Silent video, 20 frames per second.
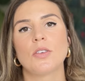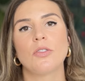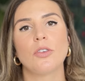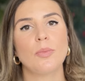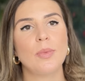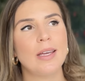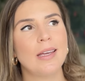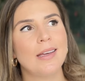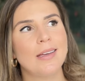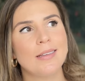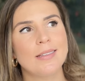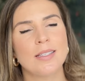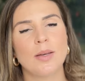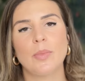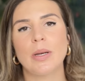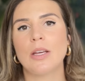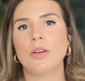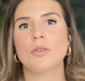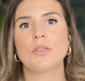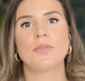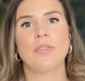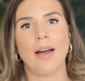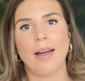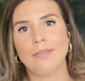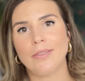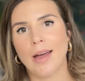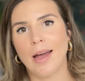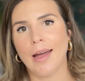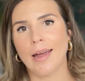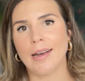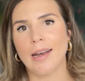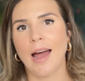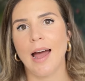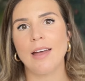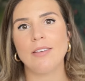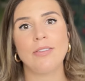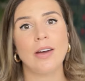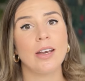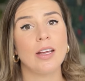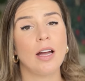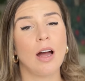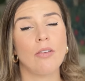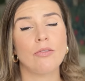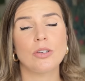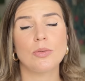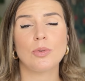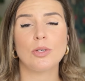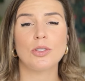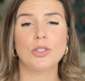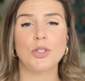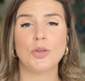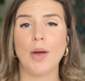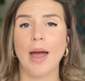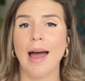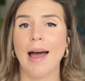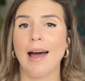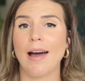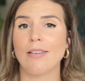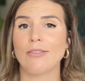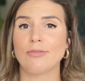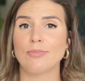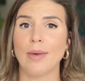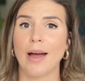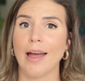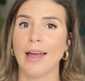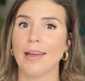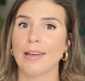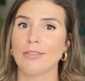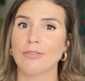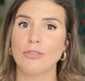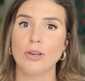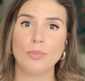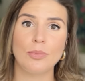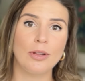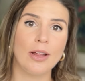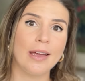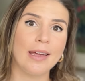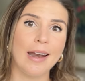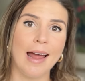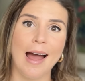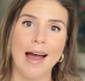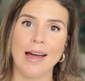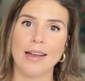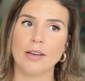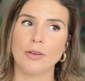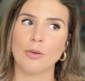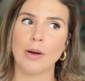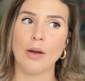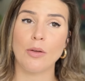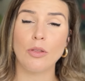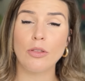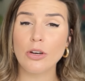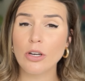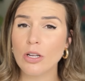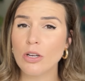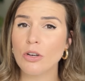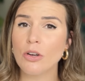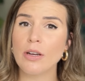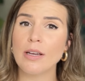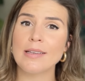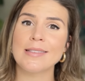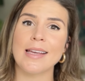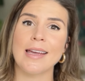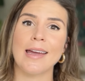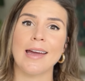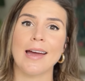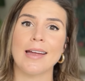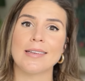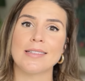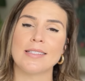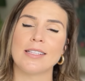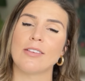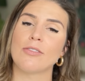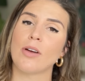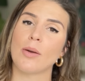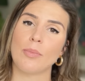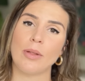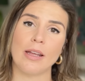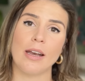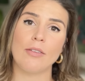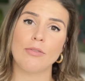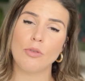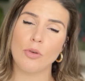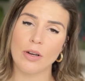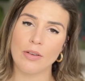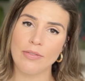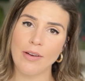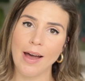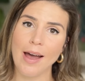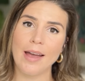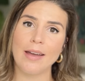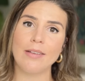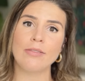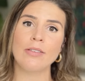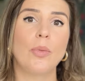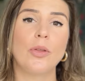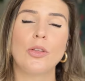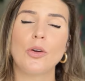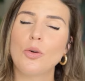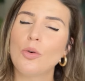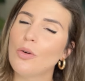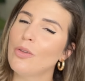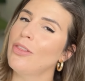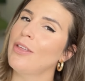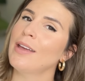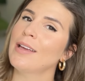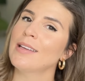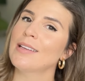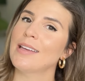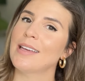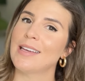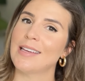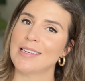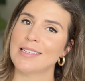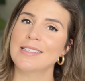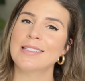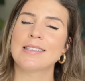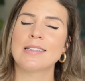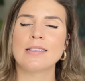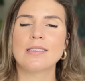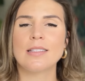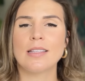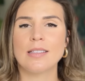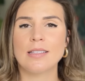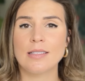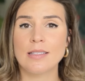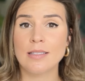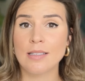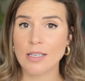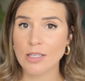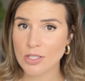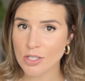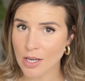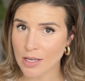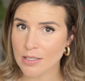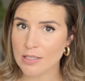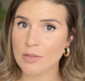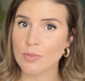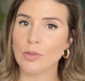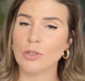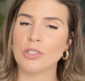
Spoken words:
for me, somebody who's 5'9", I find it comfortable to have my foot plate at around 30 degrees and the front plate at 45. But the cool thing is, since this is an adjustable